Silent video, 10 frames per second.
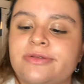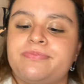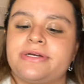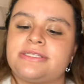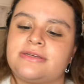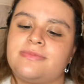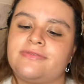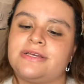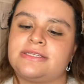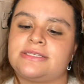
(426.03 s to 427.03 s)
put some of
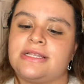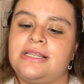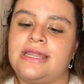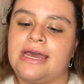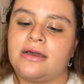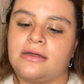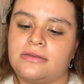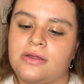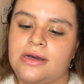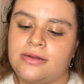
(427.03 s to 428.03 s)
this
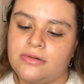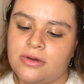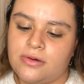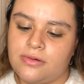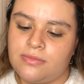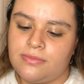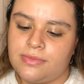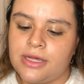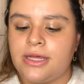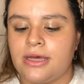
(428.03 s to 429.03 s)
Lancome
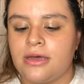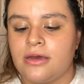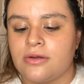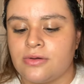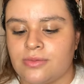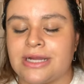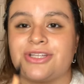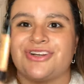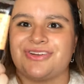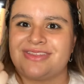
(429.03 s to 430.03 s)

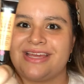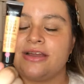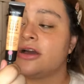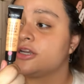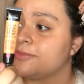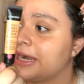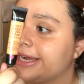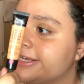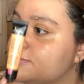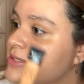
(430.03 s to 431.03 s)
corrector thing under
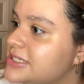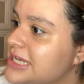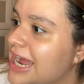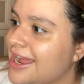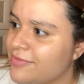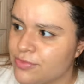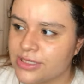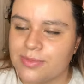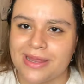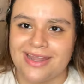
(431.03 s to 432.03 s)
my eyes because I have
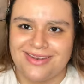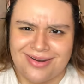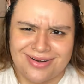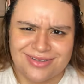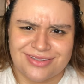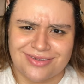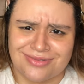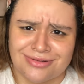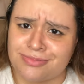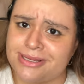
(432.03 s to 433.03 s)
really bad dark
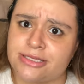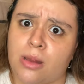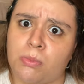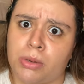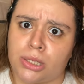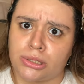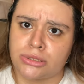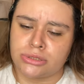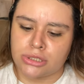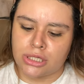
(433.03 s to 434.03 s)
circles because I
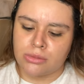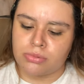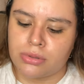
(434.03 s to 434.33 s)
barely sleep.